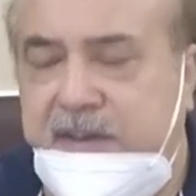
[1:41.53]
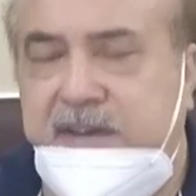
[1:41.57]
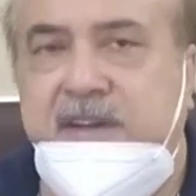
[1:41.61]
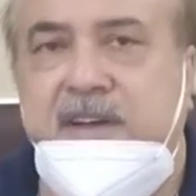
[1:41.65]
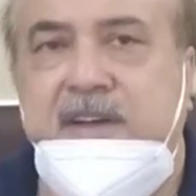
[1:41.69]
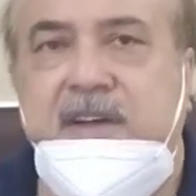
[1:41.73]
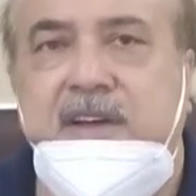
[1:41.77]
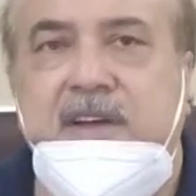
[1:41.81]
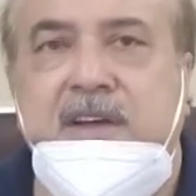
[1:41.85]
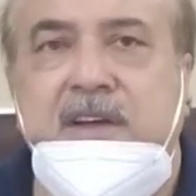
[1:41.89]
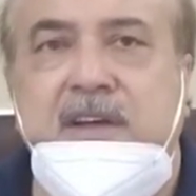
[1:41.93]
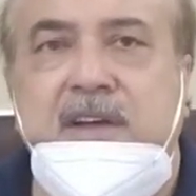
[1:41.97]
way.
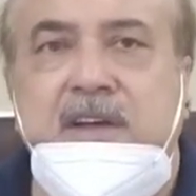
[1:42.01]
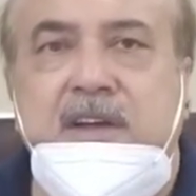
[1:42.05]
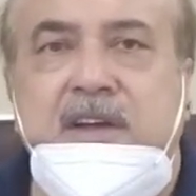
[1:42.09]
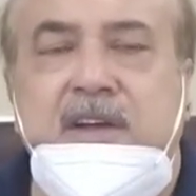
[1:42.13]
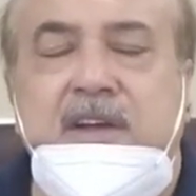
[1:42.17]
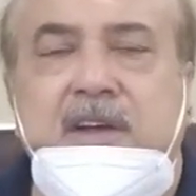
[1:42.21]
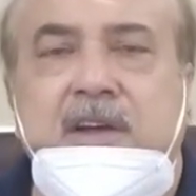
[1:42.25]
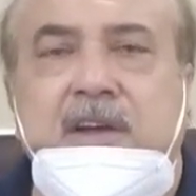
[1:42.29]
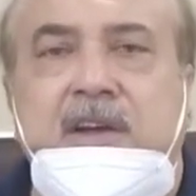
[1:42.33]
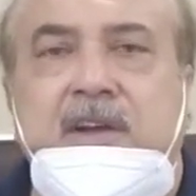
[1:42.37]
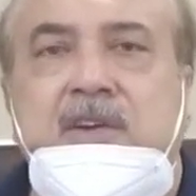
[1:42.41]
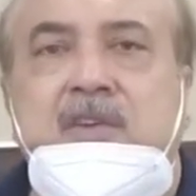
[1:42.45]

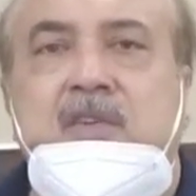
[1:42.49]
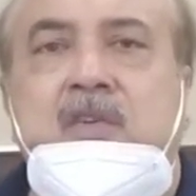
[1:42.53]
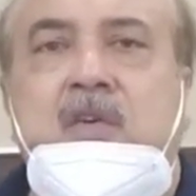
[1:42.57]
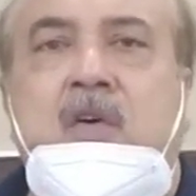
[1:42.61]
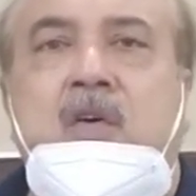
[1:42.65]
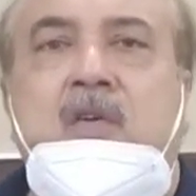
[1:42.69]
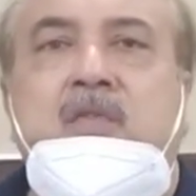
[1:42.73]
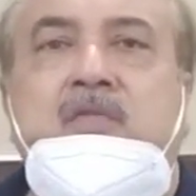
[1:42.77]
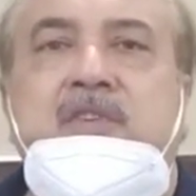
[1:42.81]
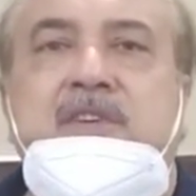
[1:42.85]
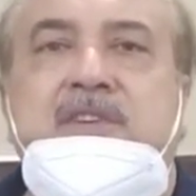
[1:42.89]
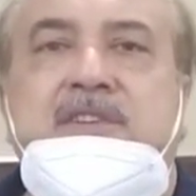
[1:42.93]

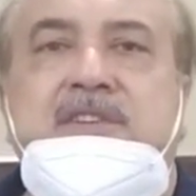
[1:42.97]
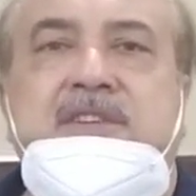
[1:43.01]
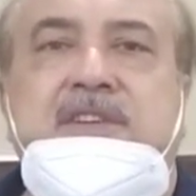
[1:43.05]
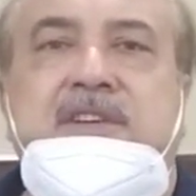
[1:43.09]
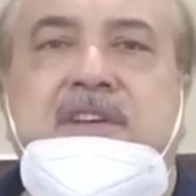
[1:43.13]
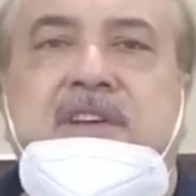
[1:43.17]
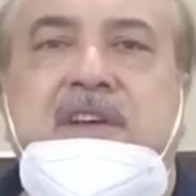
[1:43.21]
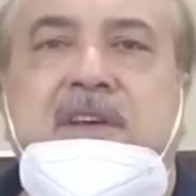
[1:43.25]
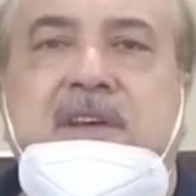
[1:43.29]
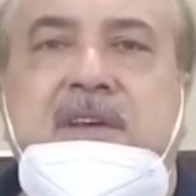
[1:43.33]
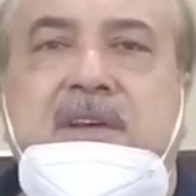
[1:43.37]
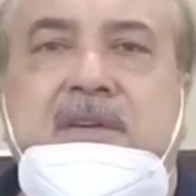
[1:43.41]
Now we
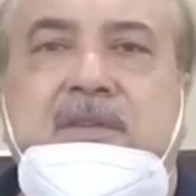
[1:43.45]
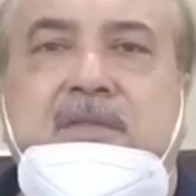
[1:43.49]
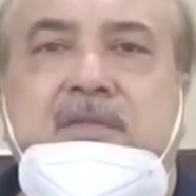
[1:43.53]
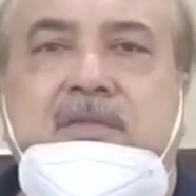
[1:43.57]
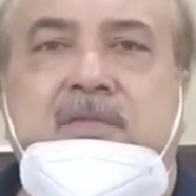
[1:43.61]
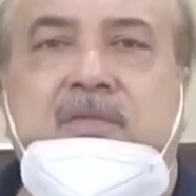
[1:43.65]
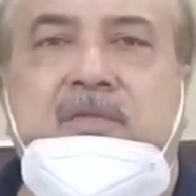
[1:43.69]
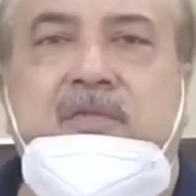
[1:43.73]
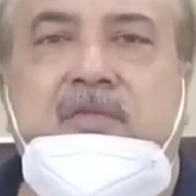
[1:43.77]
see